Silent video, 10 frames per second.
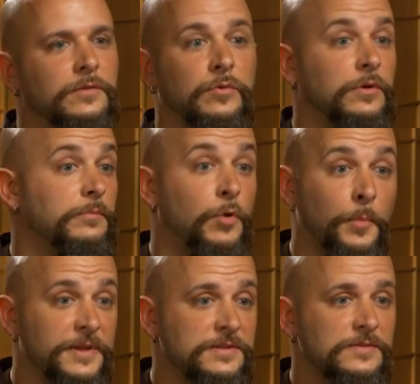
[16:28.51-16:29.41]
or
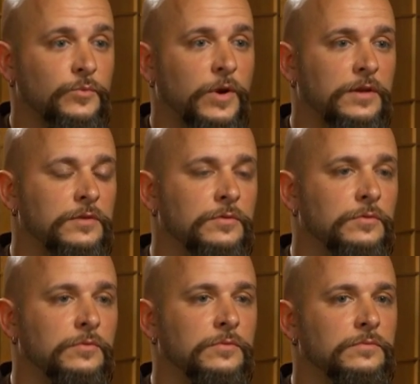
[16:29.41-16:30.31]
moments when
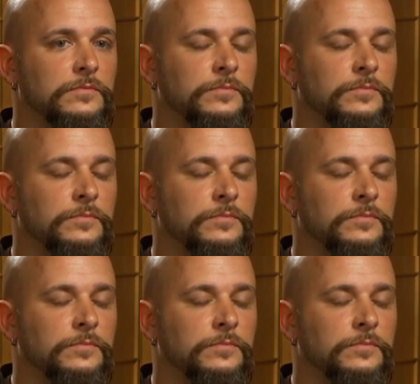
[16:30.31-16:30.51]
you,